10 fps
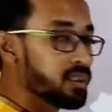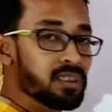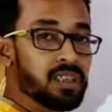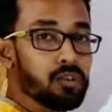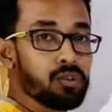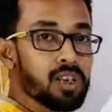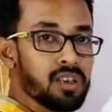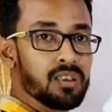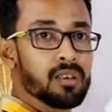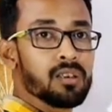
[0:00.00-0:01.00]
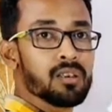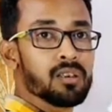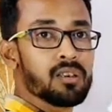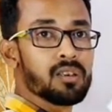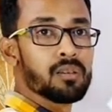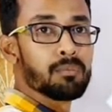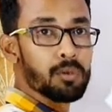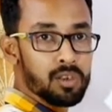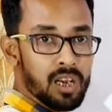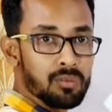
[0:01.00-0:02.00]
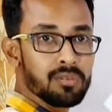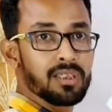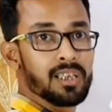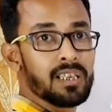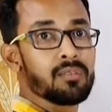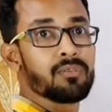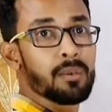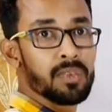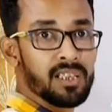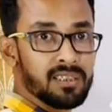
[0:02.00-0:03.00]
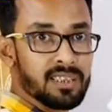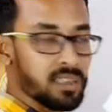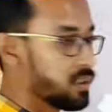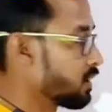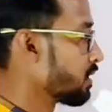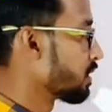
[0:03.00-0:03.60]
singular pronoun in feminine gender.